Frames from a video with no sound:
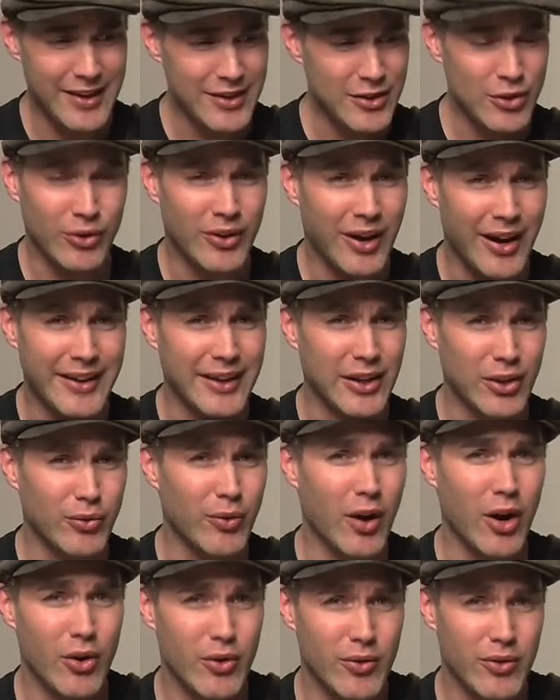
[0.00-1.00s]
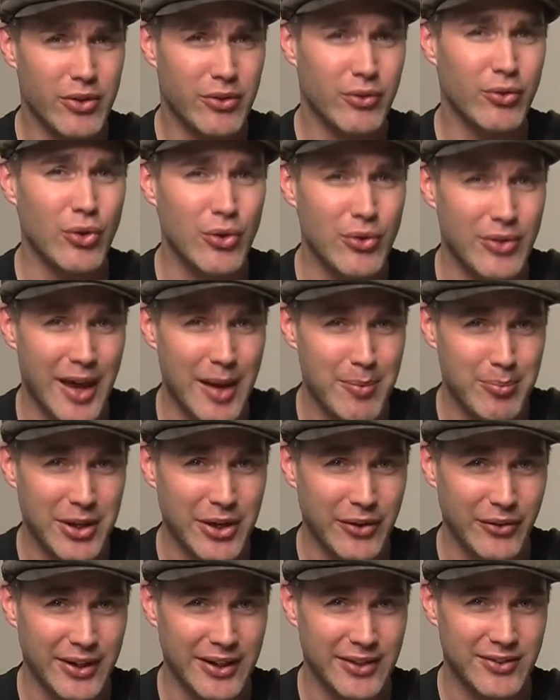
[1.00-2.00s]
you'll kind of grow through that
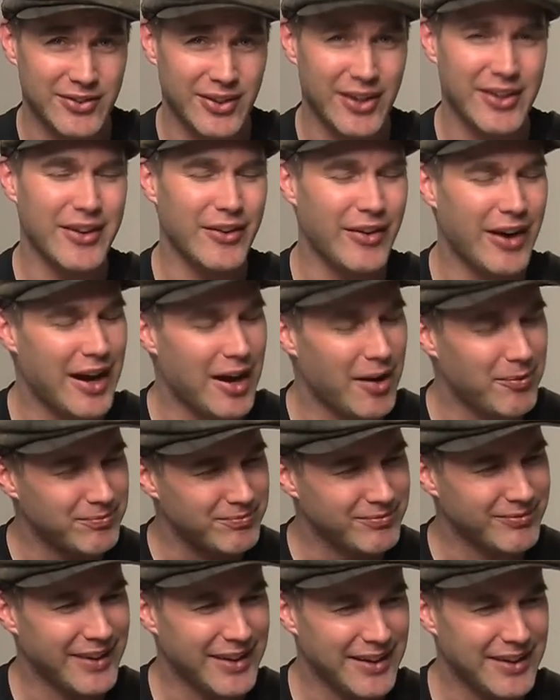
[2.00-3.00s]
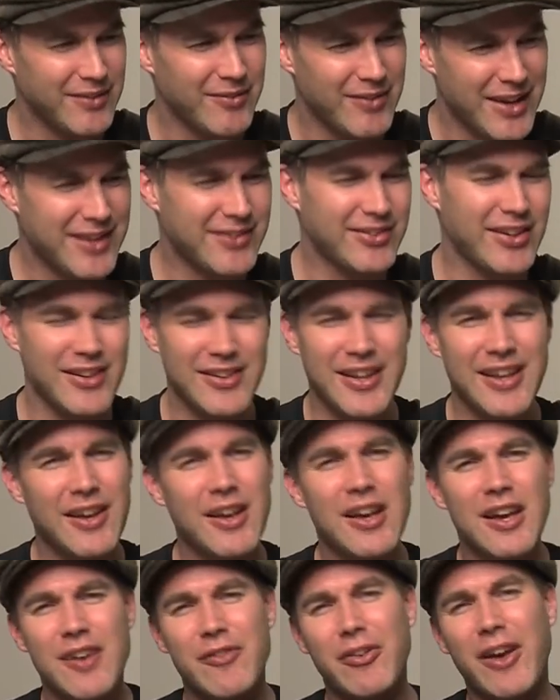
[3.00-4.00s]
period. So there are
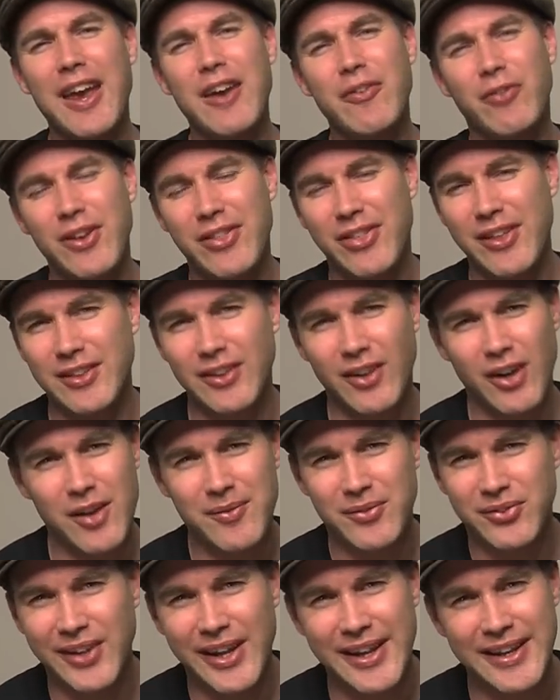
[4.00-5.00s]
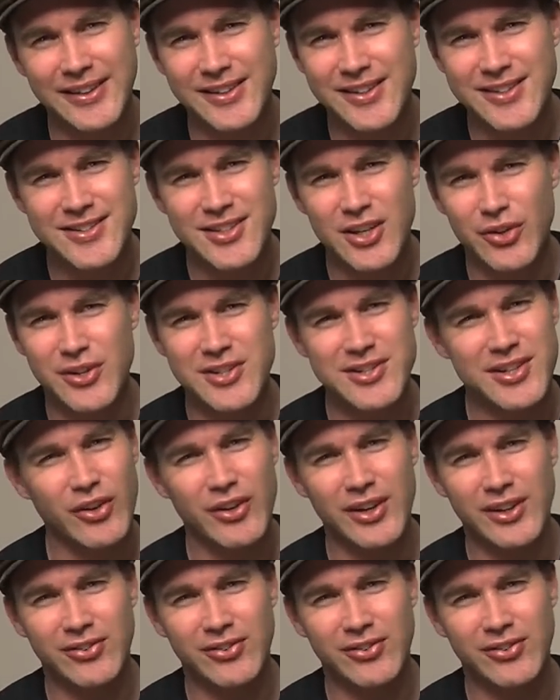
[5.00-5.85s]
For everything that I'm saying in this series, there are